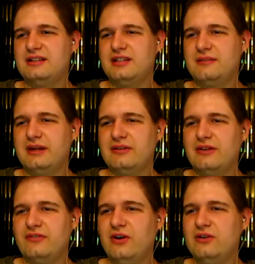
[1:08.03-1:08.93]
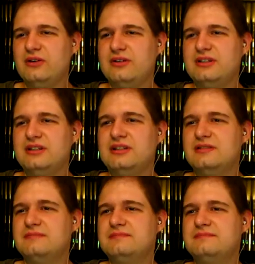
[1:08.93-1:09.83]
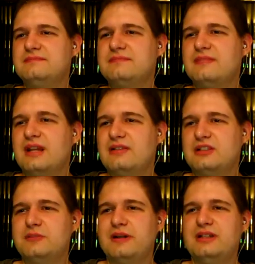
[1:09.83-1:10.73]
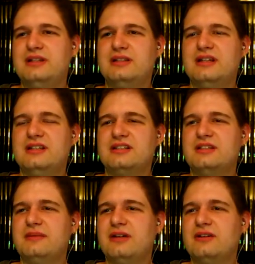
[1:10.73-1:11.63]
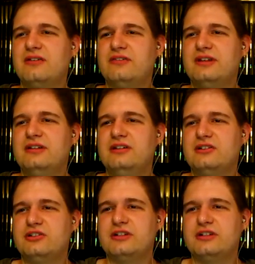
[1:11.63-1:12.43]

the semi-rough. Oh, no, it didn't. I was expecting it to hit the semi-rough and then, you know,